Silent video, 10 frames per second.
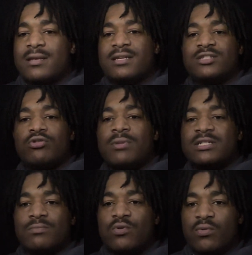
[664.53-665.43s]
so much
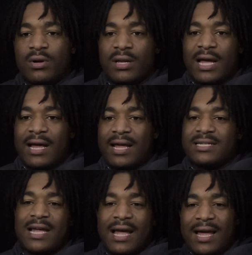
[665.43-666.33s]
more. It's
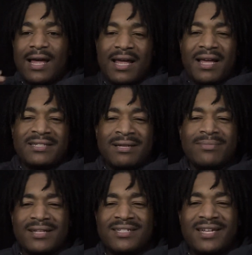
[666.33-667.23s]
like
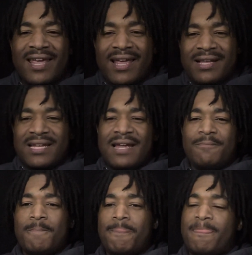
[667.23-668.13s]
something changed. Like
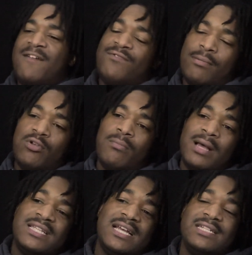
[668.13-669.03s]
even though I'm doing my
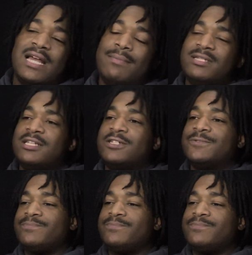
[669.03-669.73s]
second job still,